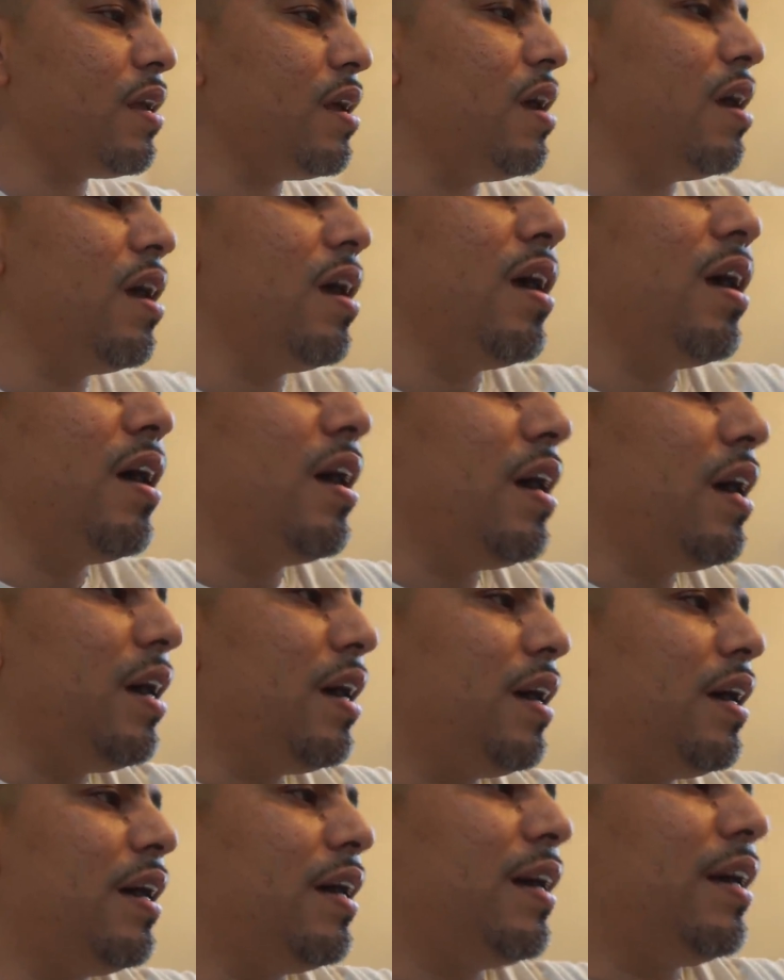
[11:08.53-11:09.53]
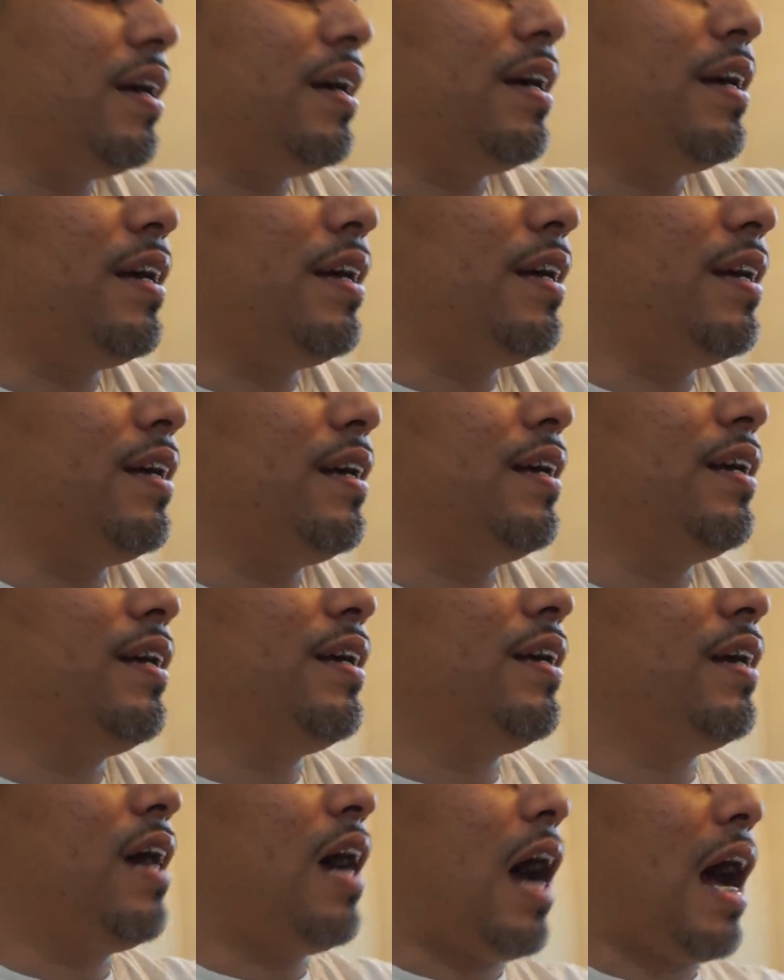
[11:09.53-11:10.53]
man, you wanted Jamaican. Don't
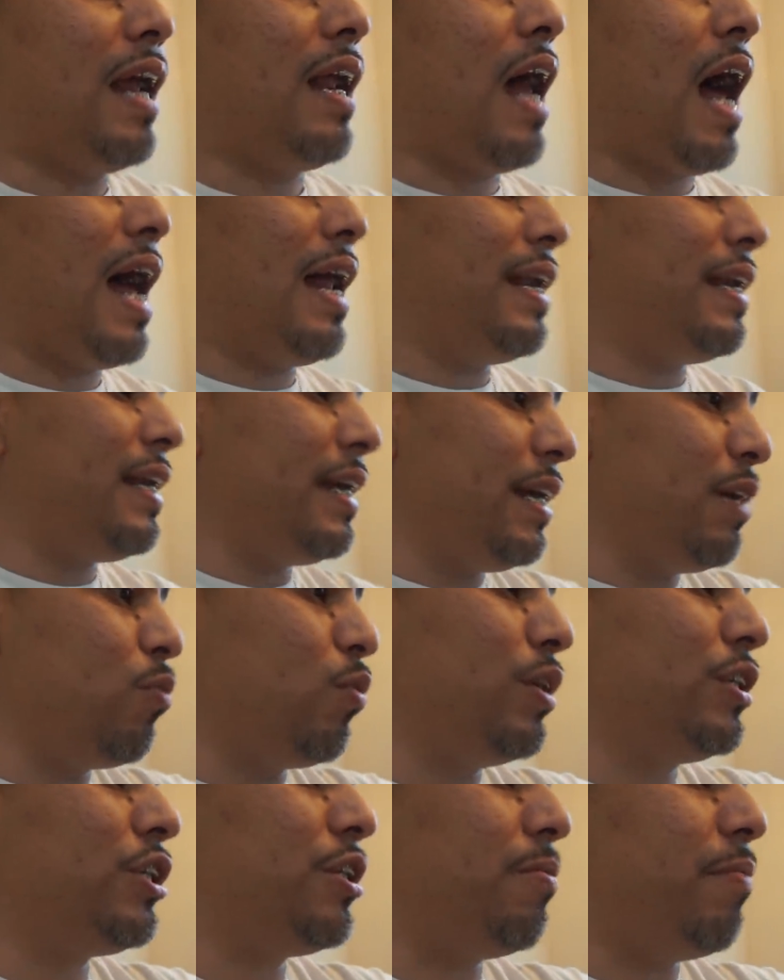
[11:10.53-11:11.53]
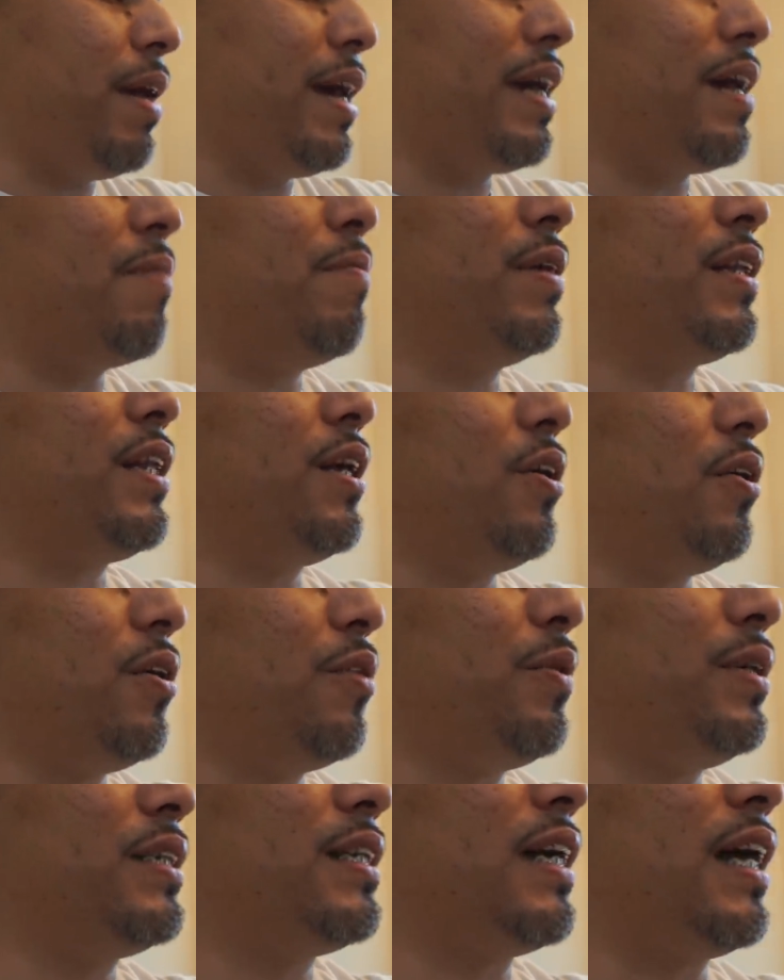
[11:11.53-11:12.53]
even lie. I did want Jamaican, but the only
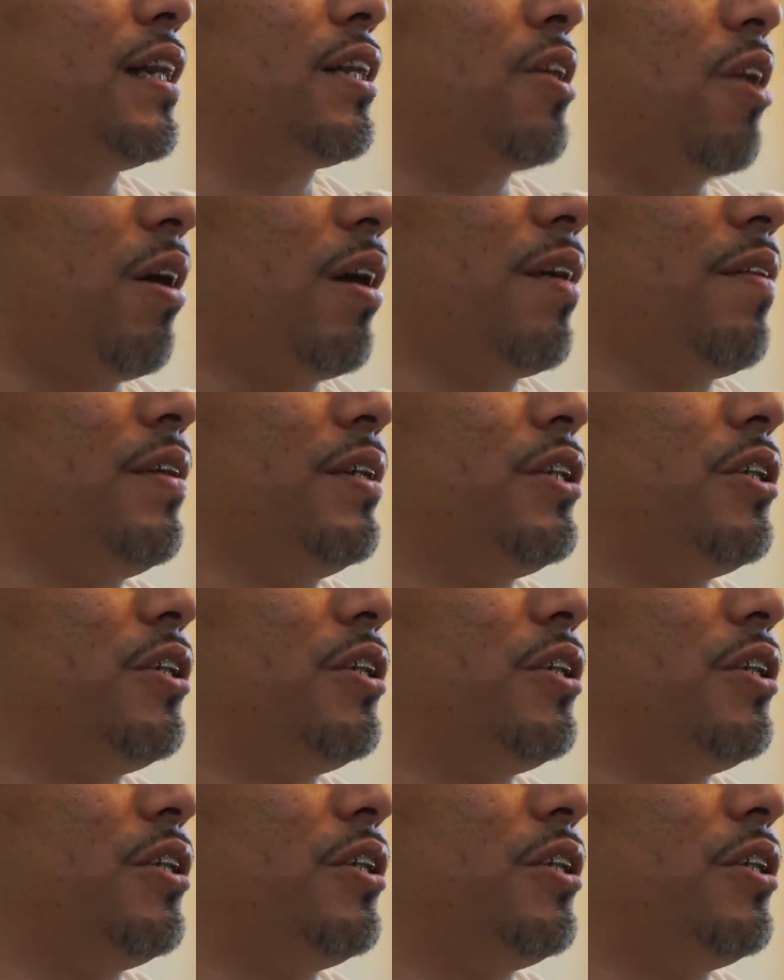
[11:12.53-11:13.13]
reason I thought of the